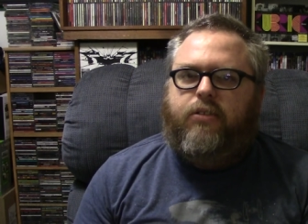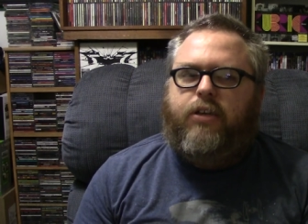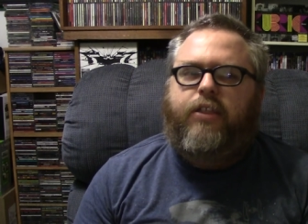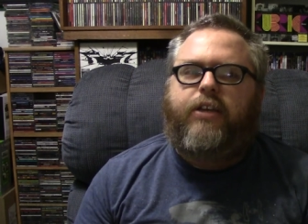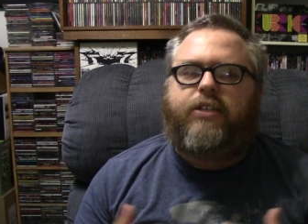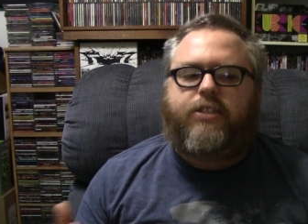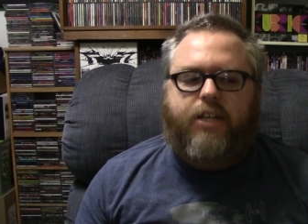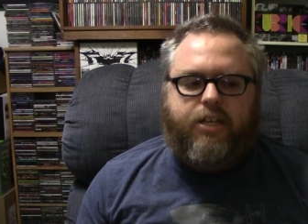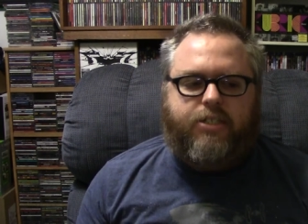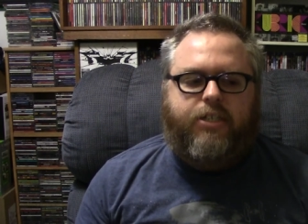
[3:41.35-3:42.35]
Nothing
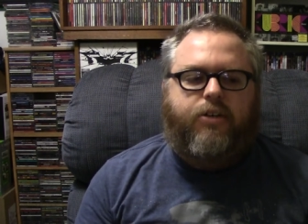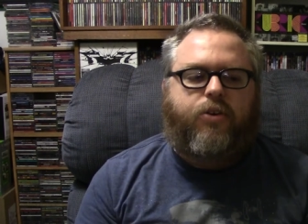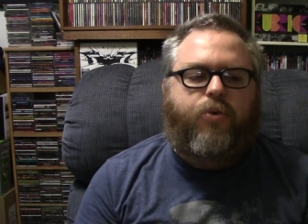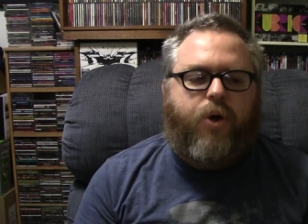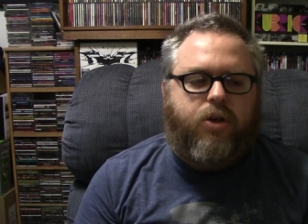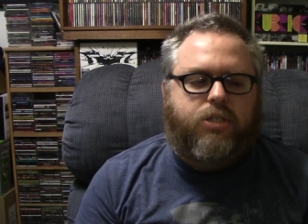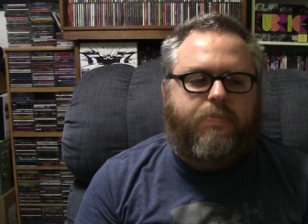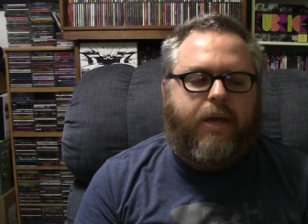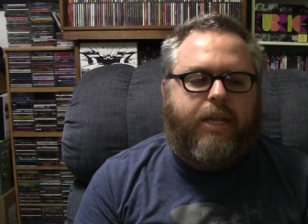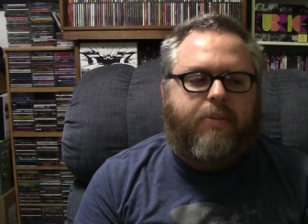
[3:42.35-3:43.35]
disgusting or gross
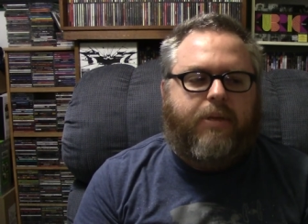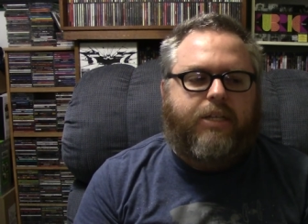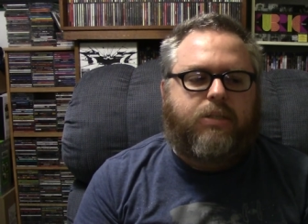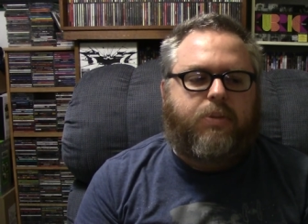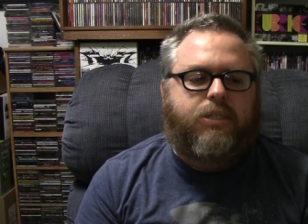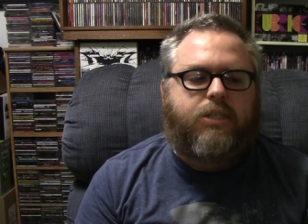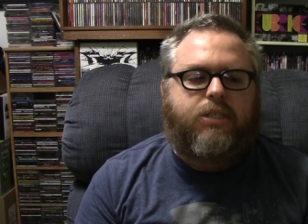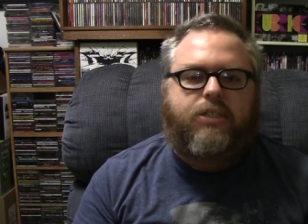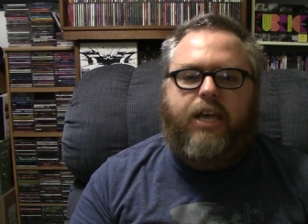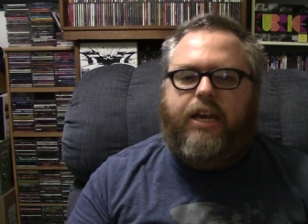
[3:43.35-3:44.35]
by any means, but
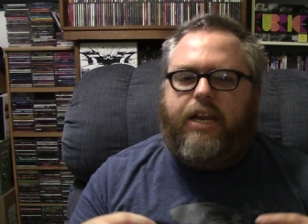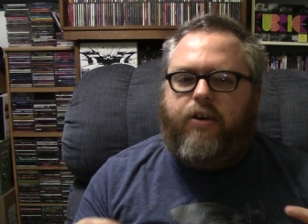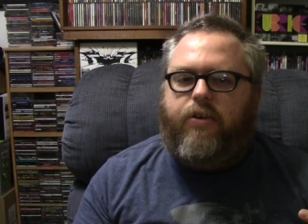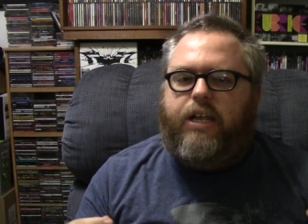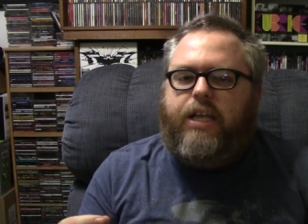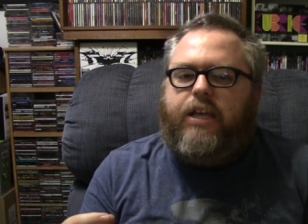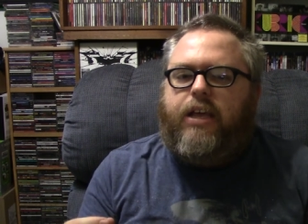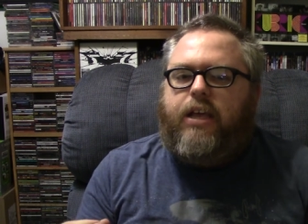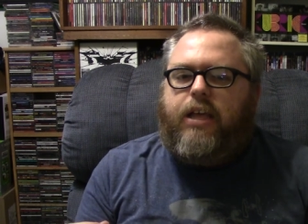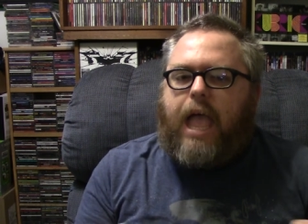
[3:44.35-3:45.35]
just that eerie
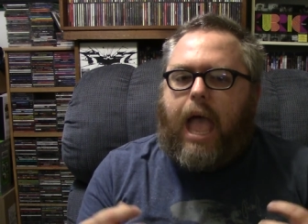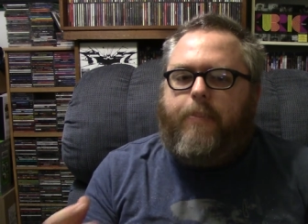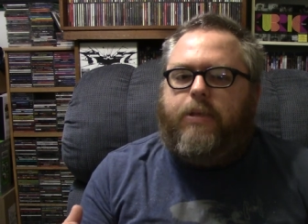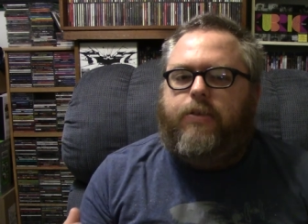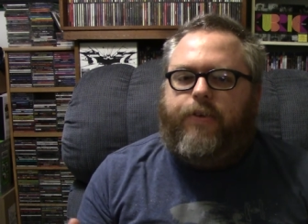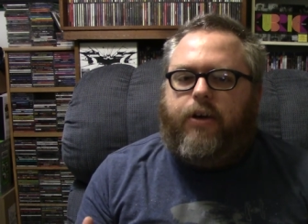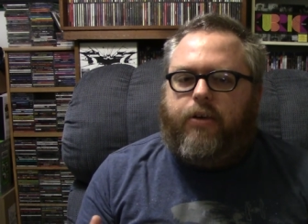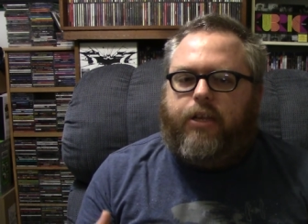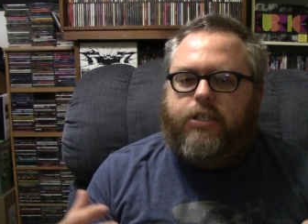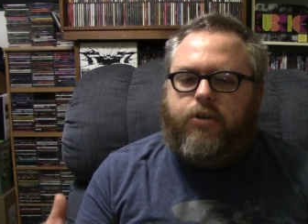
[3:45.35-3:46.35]

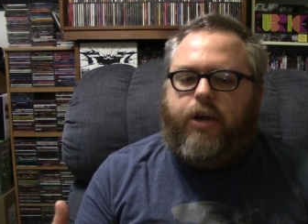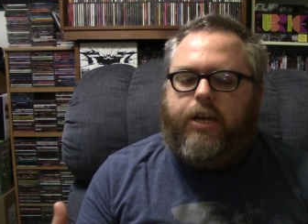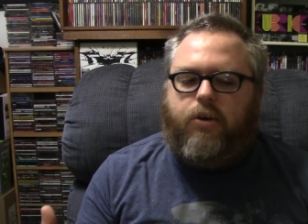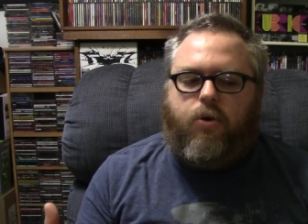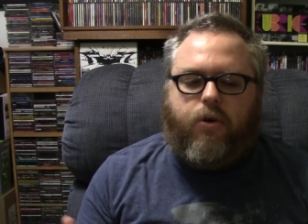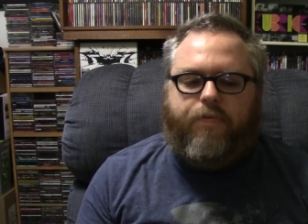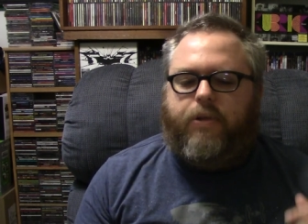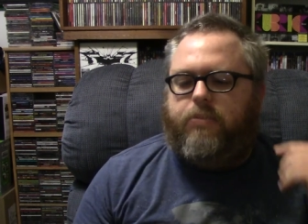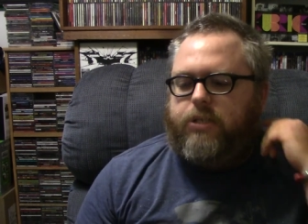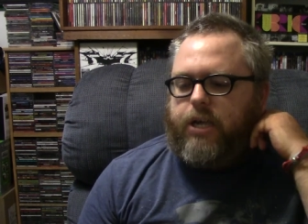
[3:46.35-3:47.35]
atmosphere that is created in horror
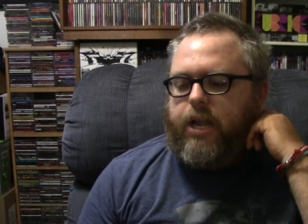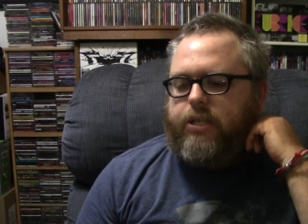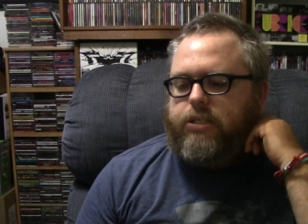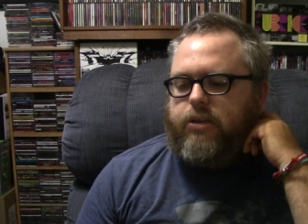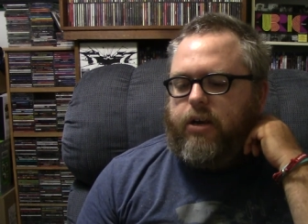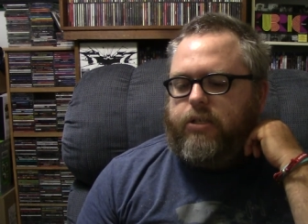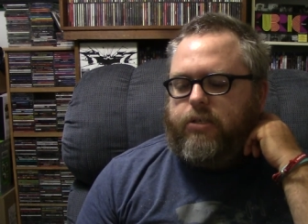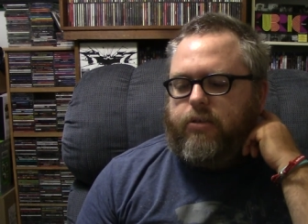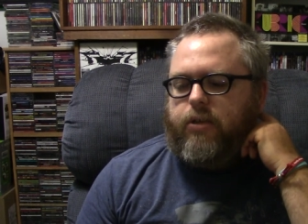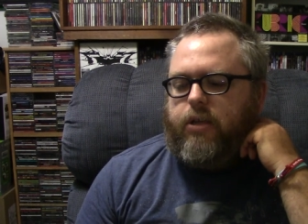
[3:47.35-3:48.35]
films. It kind of started
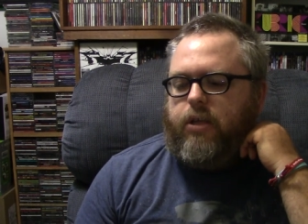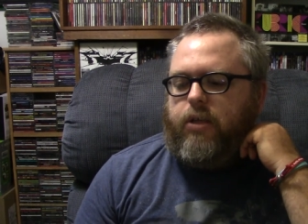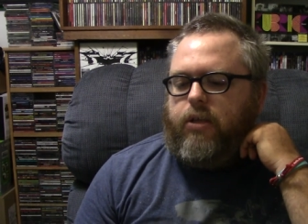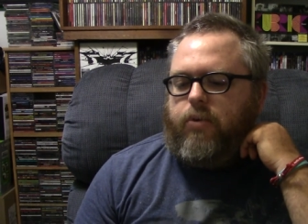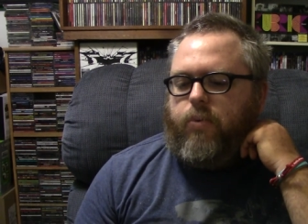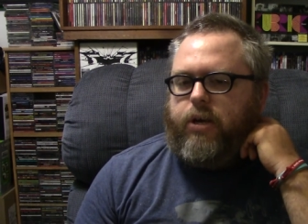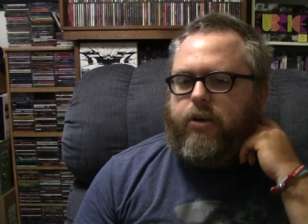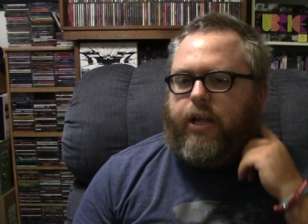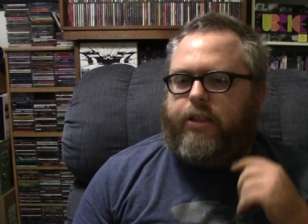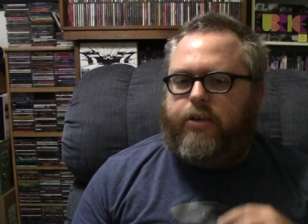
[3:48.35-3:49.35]
to
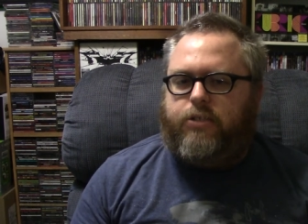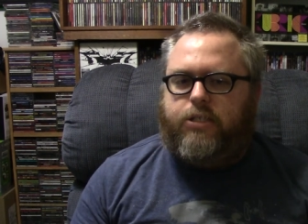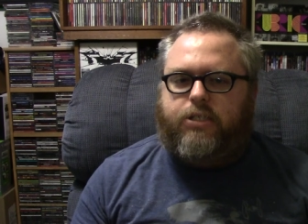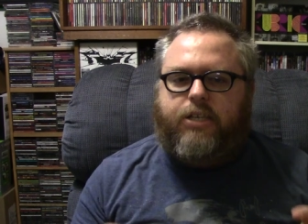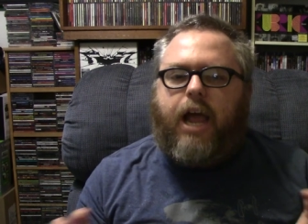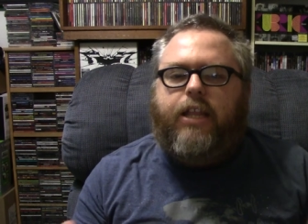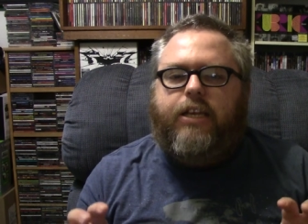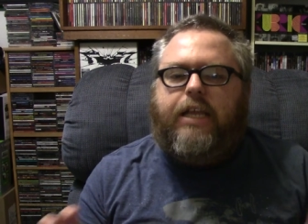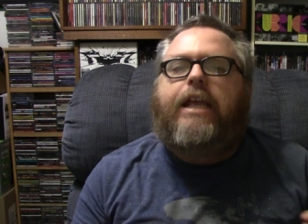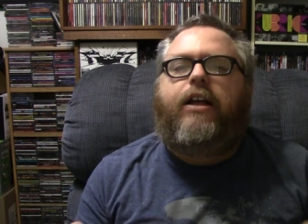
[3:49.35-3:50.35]
wonder like there's this
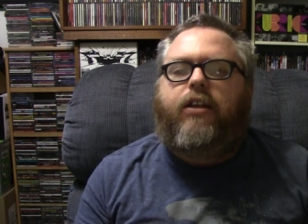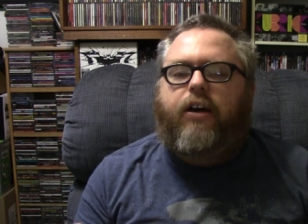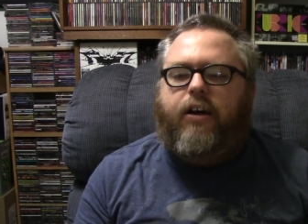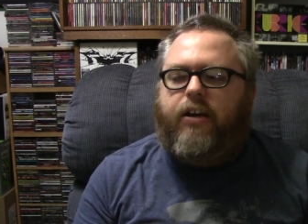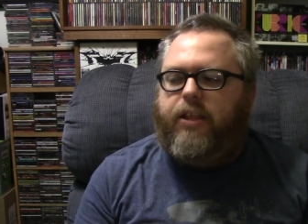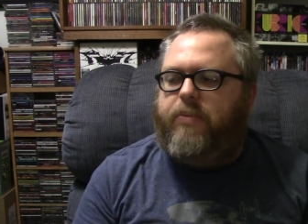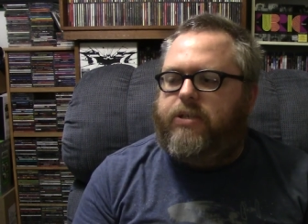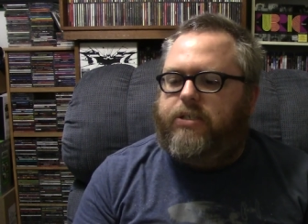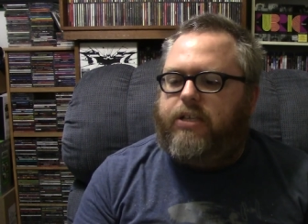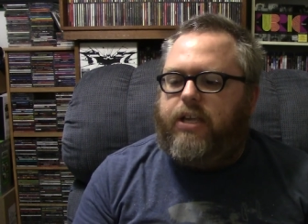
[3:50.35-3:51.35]
silent killer that
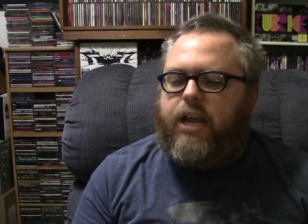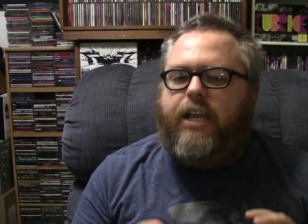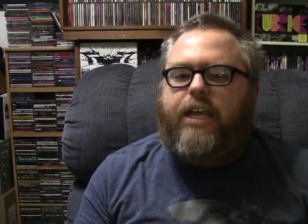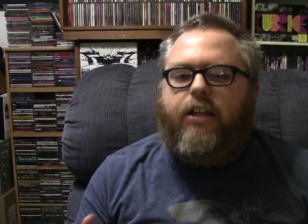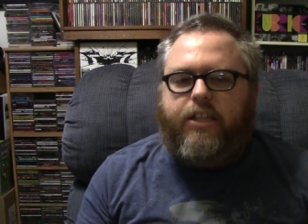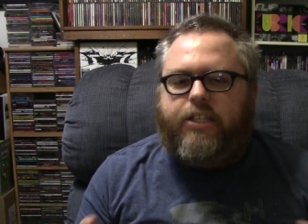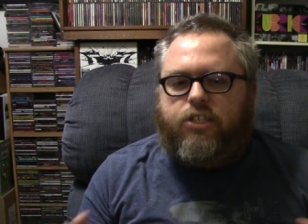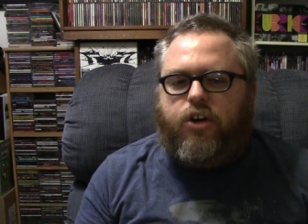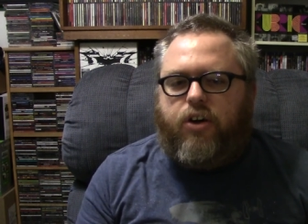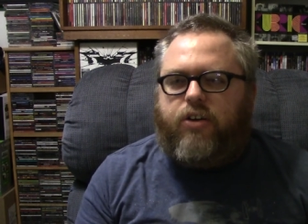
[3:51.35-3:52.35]
was not killing these
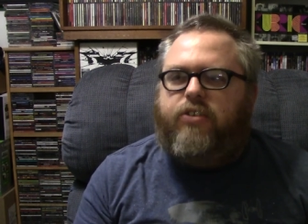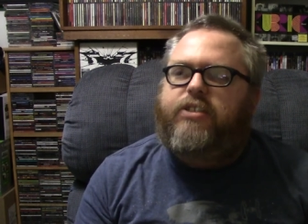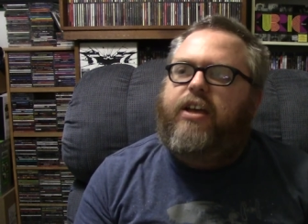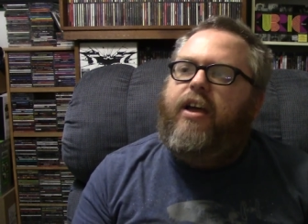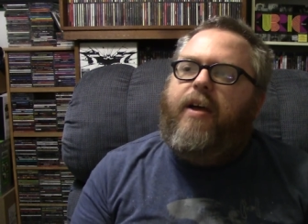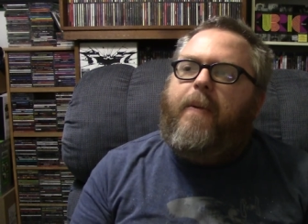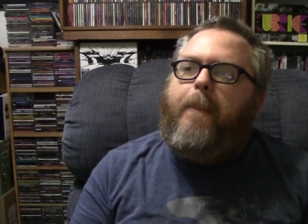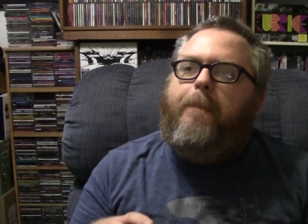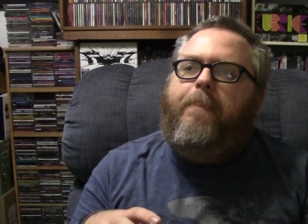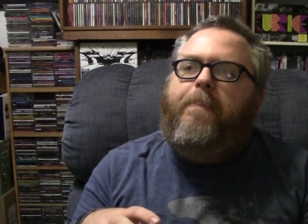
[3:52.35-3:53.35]
girls
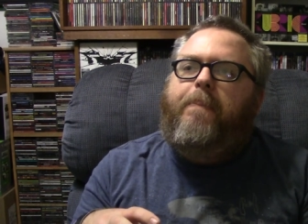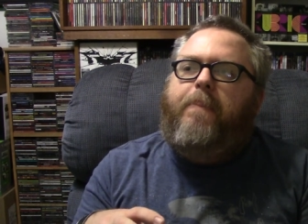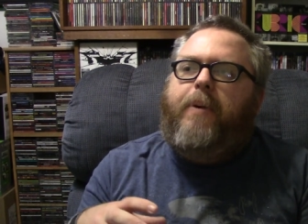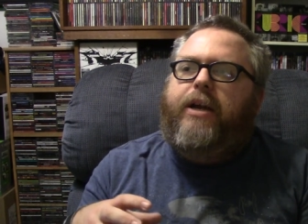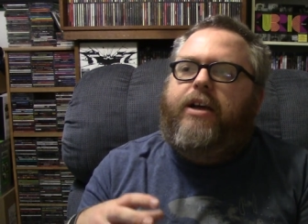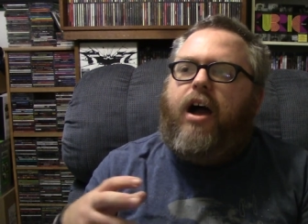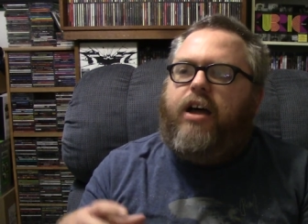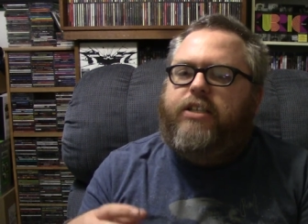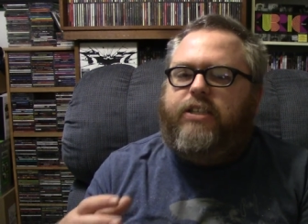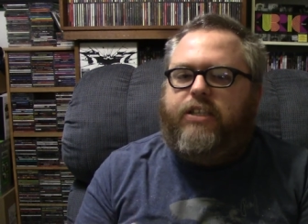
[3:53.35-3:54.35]
but
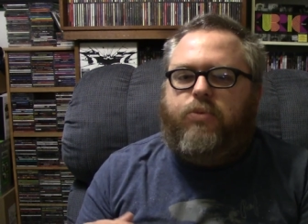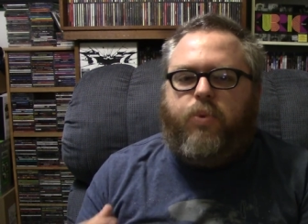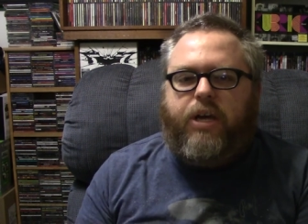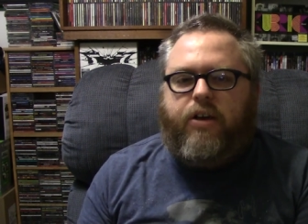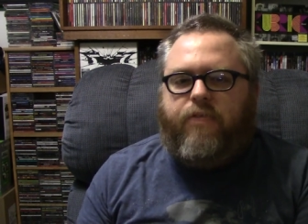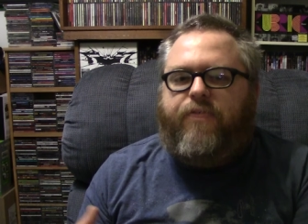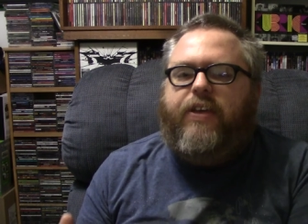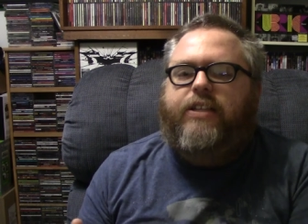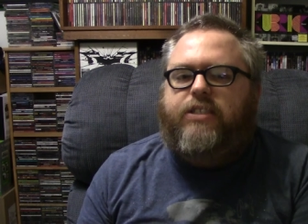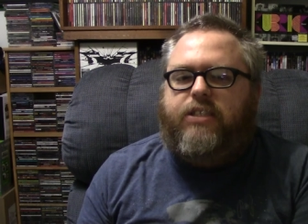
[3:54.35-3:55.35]
causing these weird
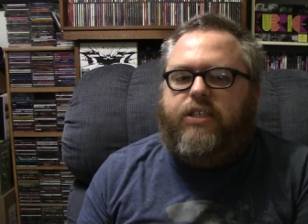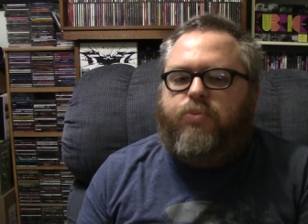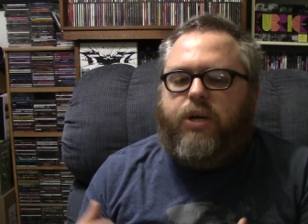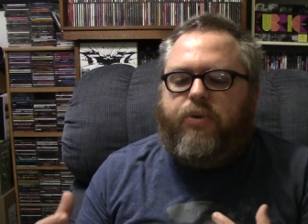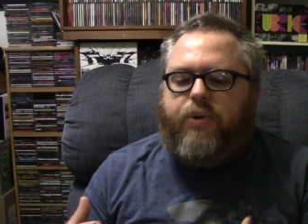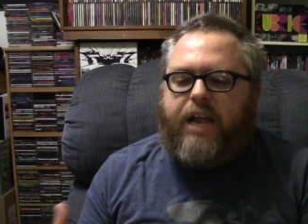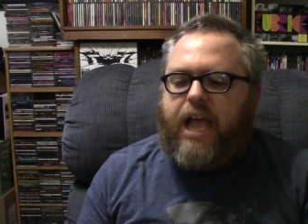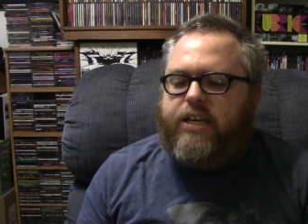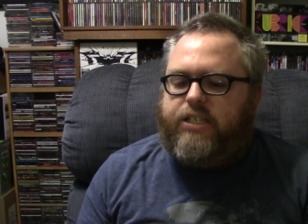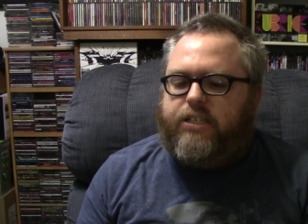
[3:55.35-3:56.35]
fits these weird
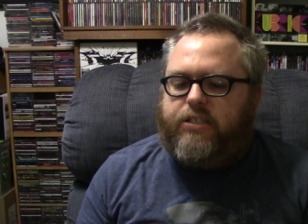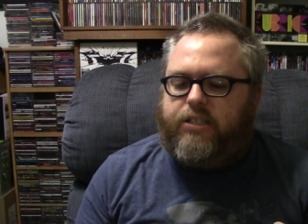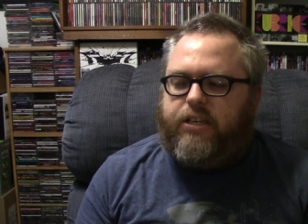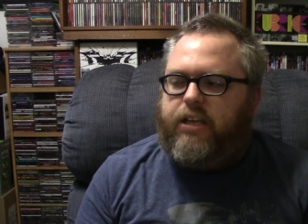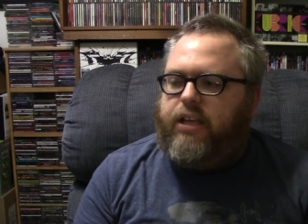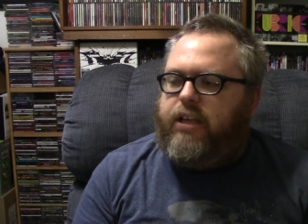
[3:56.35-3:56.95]
reactions and